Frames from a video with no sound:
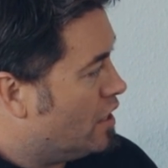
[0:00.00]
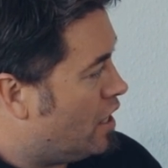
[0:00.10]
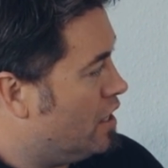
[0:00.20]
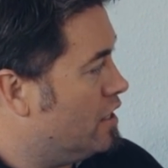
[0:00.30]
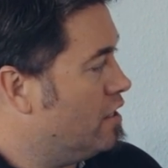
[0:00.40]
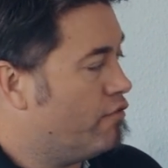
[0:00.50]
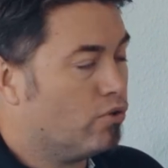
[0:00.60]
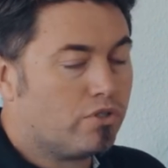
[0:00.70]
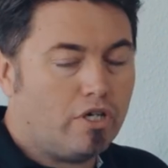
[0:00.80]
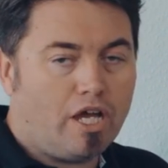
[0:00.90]
They've
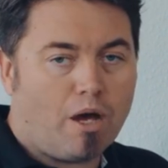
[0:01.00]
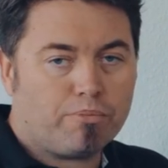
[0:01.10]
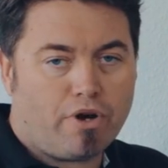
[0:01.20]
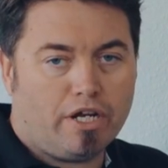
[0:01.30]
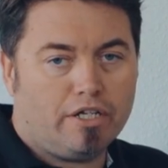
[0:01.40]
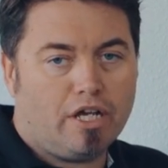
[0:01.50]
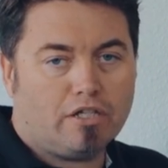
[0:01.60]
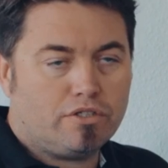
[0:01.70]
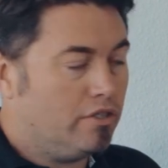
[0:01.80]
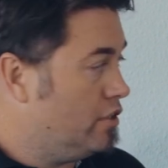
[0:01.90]
also upgraded
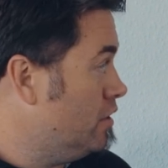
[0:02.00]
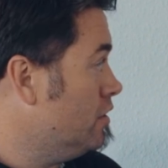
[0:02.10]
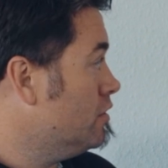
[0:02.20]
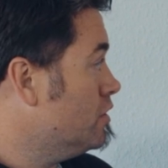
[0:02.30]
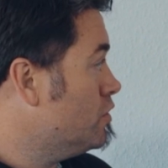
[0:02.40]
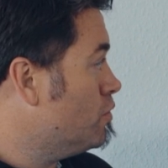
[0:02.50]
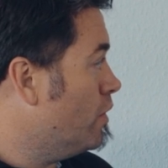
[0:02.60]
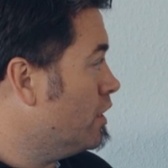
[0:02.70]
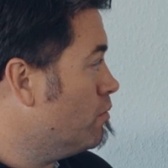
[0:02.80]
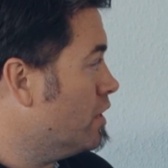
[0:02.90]
now to the
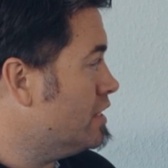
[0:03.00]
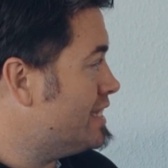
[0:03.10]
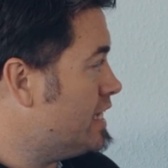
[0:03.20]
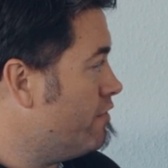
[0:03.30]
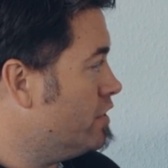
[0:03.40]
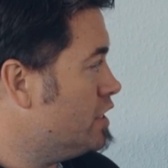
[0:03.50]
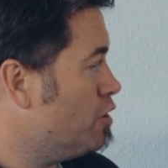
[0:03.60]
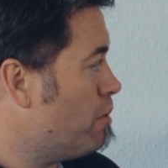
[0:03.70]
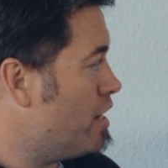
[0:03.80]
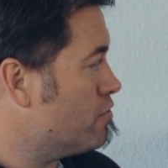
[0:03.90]

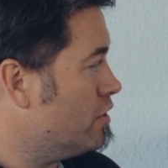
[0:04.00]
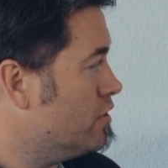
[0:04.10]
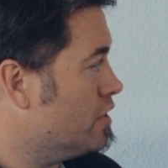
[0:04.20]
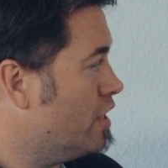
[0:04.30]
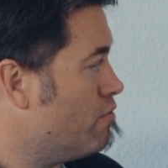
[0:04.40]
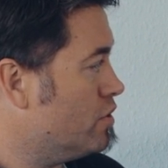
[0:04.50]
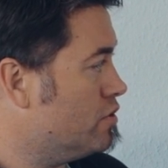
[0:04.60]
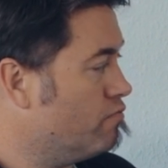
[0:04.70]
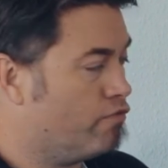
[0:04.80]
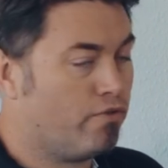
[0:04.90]
2170 battery, so that
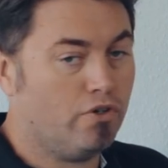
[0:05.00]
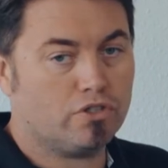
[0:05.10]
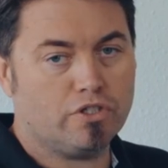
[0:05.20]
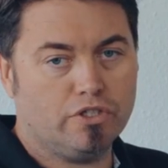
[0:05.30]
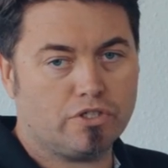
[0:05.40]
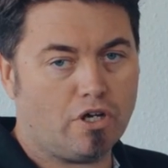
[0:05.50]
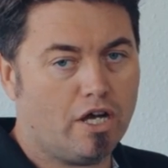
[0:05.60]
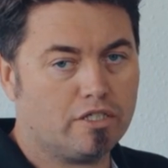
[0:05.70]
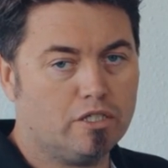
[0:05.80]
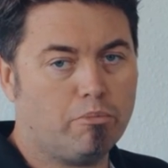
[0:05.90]
refers to the
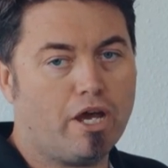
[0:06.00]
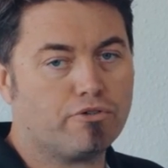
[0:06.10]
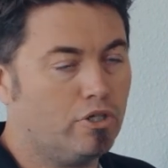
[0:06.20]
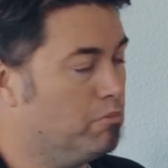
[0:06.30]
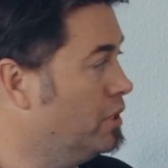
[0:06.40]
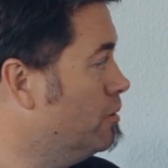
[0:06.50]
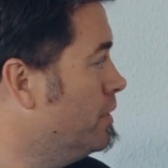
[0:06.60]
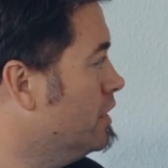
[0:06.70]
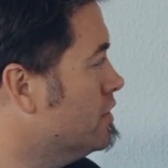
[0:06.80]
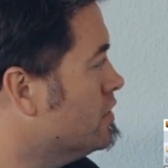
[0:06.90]
size of the battery in
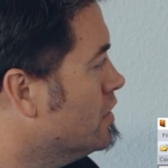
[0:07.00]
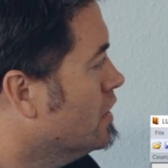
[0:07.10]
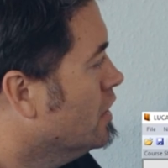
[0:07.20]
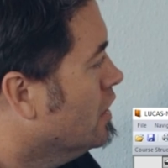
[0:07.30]
millimeters.